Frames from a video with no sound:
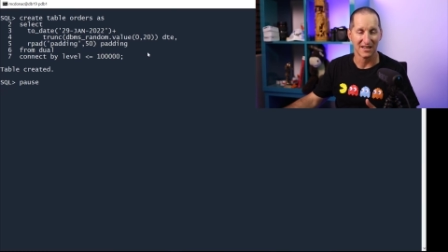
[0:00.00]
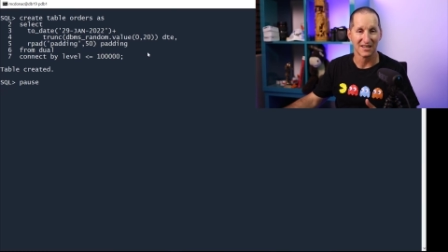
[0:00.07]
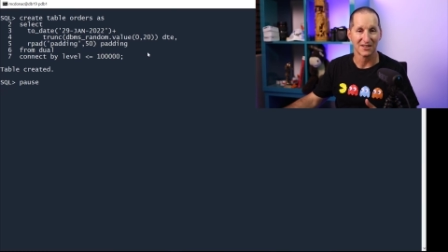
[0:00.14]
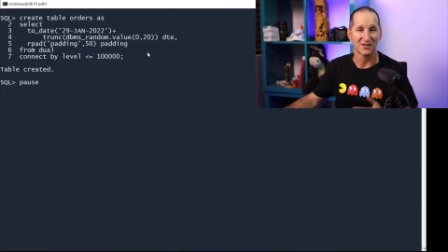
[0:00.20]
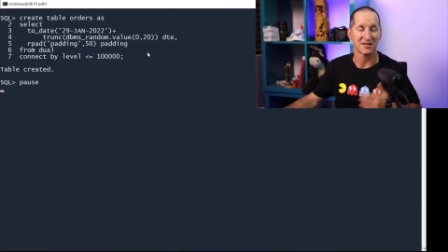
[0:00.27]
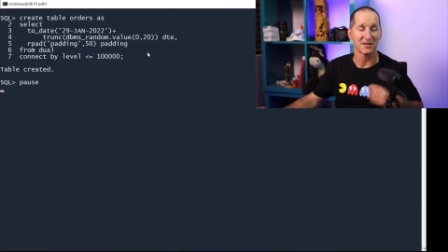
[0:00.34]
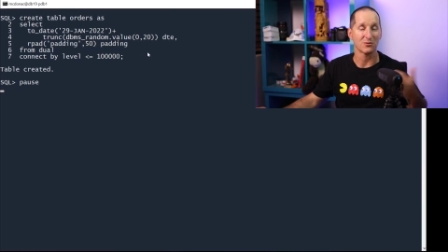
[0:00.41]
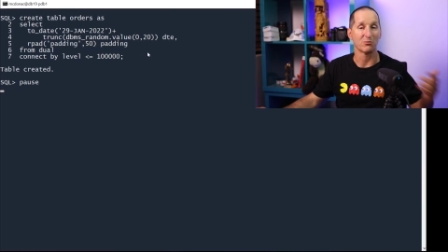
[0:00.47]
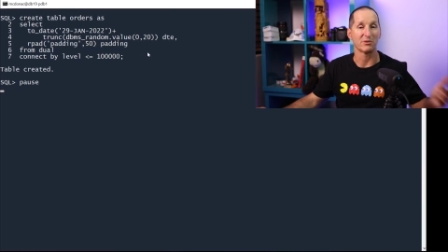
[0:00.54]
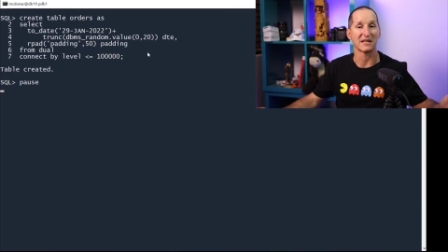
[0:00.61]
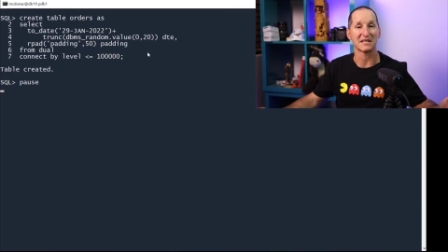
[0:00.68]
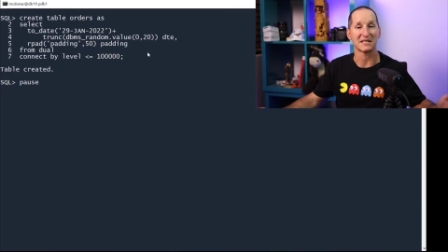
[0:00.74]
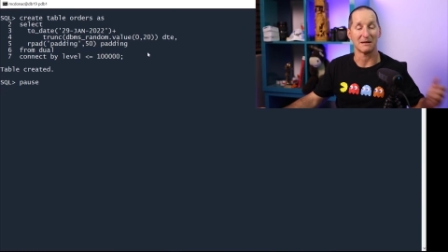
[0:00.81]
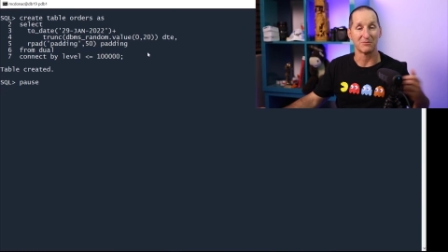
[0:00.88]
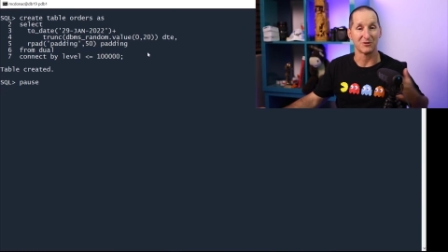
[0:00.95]
because this will bring
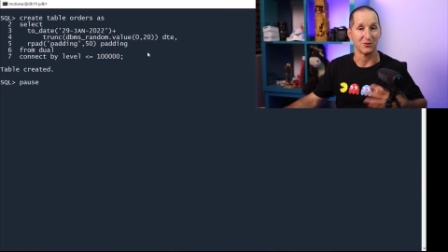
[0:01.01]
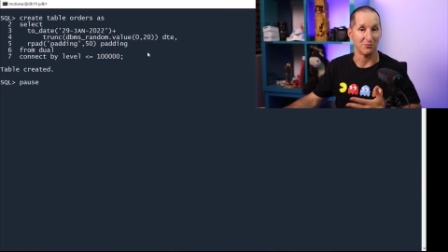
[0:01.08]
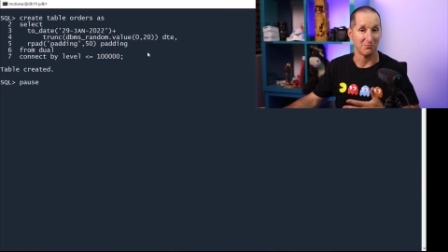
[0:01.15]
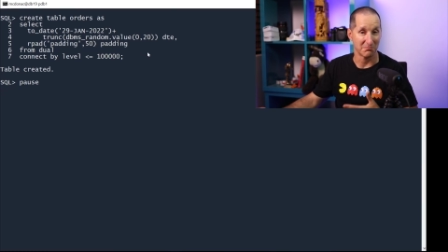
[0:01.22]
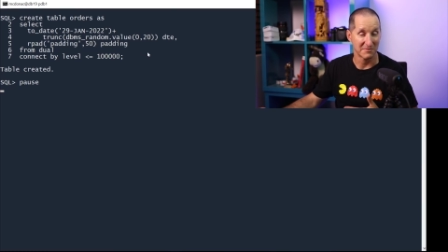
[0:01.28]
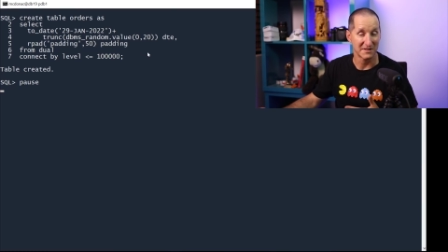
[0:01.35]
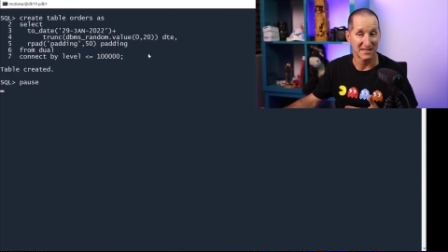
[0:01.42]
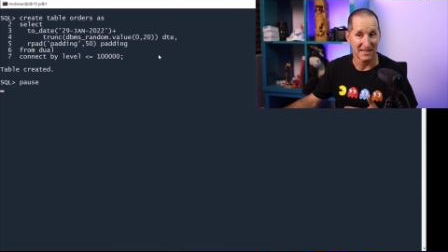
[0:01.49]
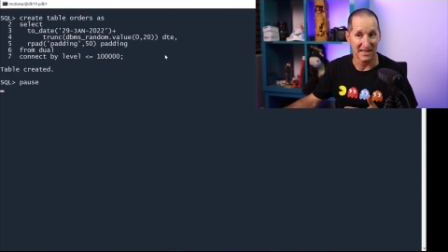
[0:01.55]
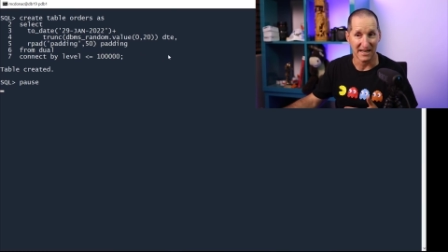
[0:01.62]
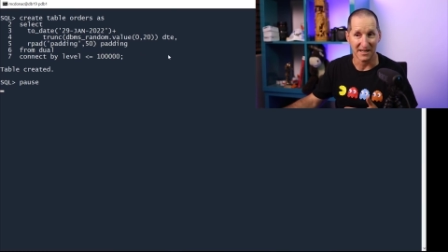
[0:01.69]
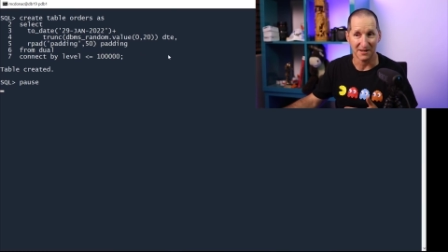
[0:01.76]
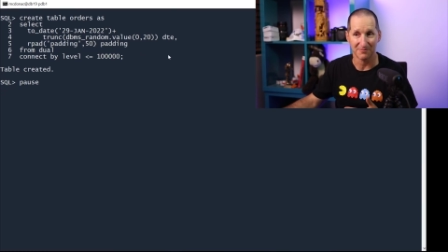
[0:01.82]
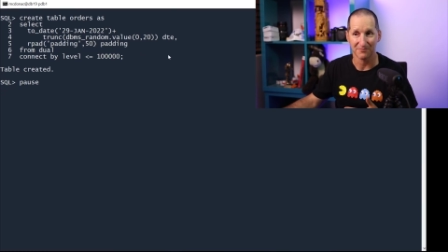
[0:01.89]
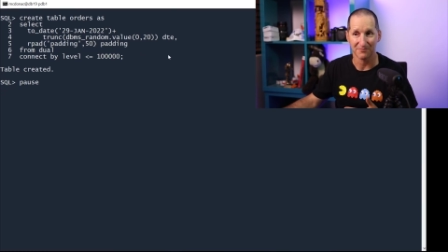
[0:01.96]
us up to today.